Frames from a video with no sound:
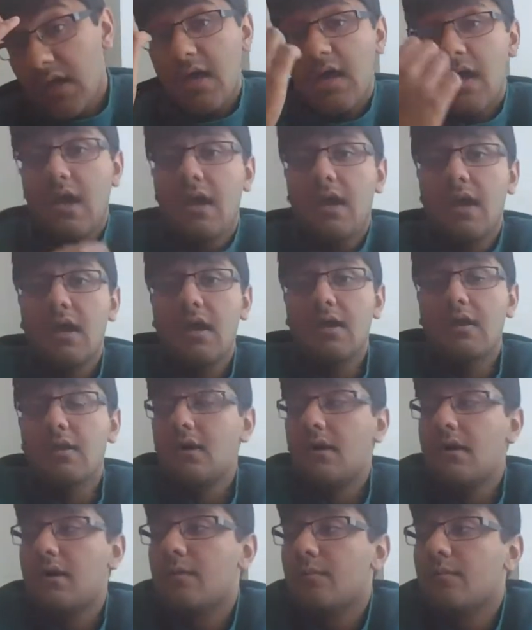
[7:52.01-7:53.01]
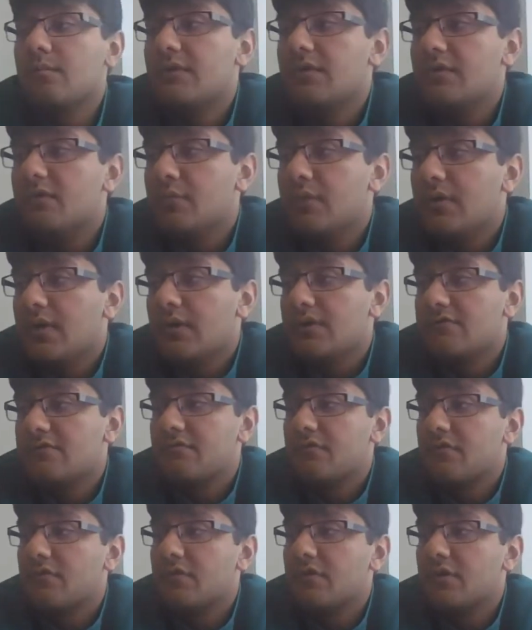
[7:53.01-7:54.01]
And these
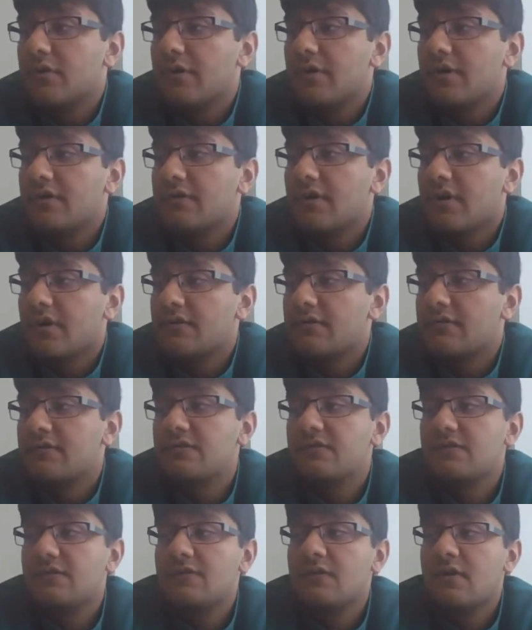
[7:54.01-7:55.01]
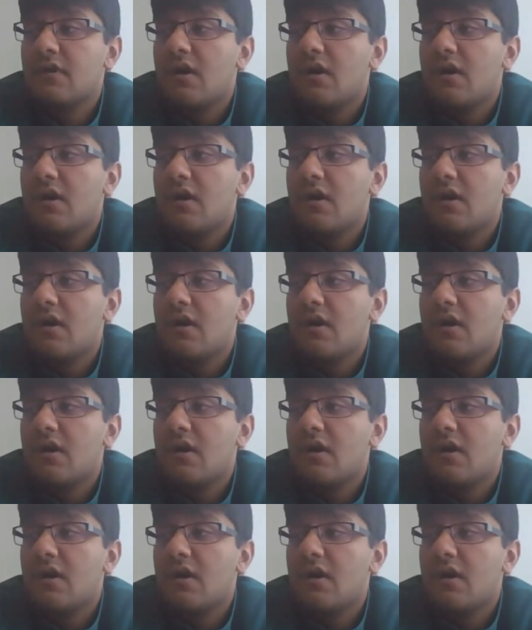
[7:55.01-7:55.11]
BH4 loading tests,